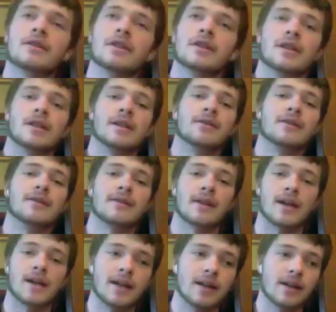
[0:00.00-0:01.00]
on. It was
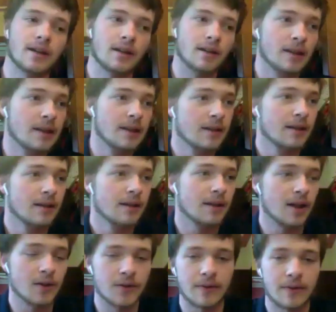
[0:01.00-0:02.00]
I
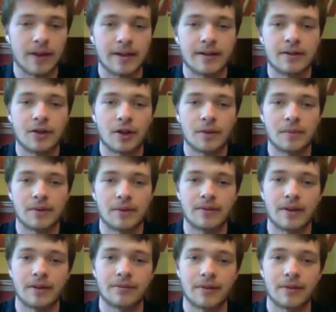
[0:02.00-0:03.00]
was very determined,
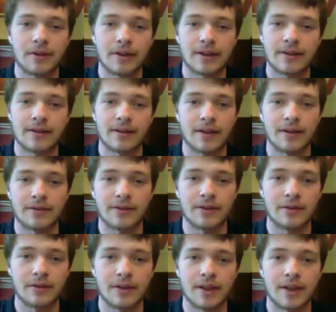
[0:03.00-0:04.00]
very focused, and I was
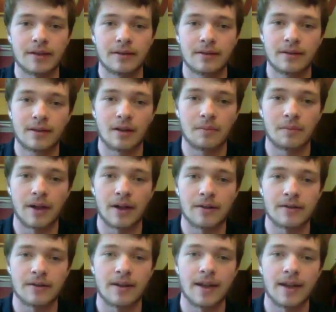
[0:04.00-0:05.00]
doing it a couple
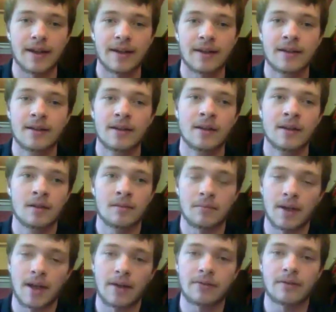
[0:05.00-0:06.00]
hours a day.
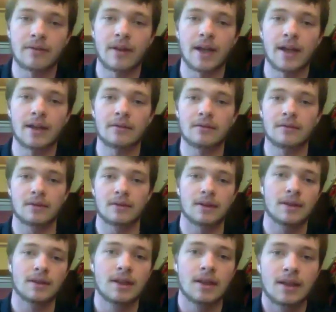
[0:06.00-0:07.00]
But after that,
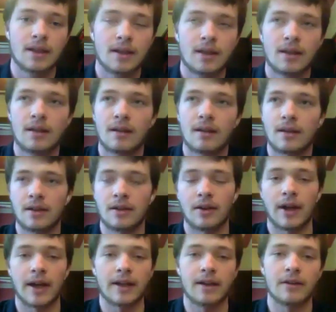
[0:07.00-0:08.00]

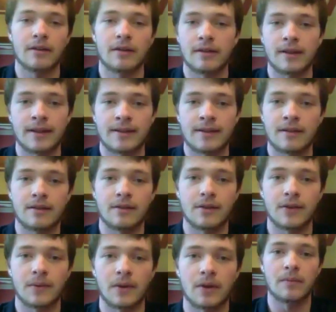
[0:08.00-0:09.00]
I had other things to do
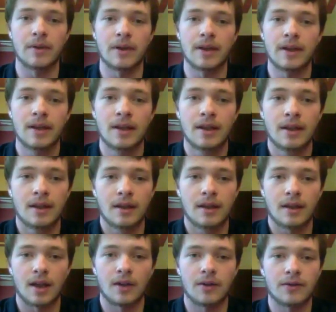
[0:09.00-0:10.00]
as But
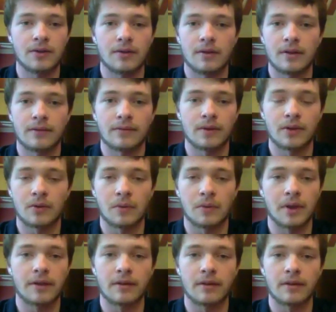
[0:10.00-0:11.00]
I was doing it for
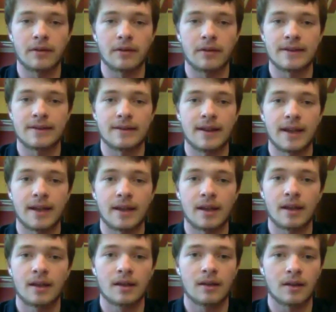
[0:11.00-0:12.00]
20, 30 minutes a day.
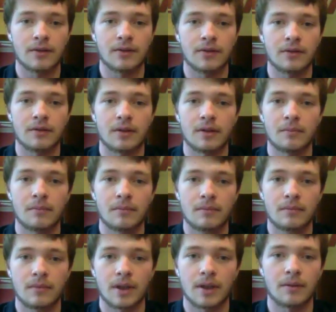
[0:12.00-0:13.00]
I was doing it
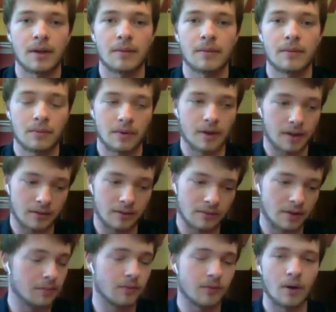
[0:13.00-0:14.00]
like right
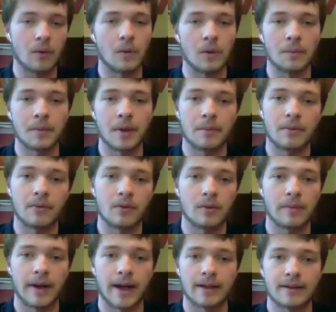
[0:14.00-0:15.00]
before I warmed up before
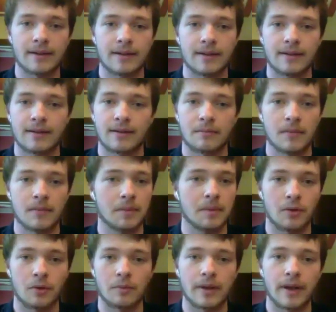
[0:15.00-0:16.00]
practice, and maybe a
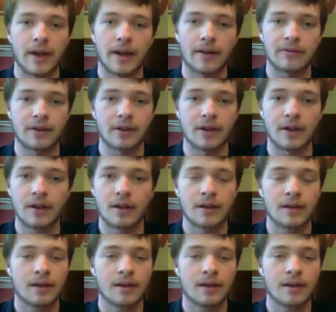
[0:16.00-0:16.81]
little bit after,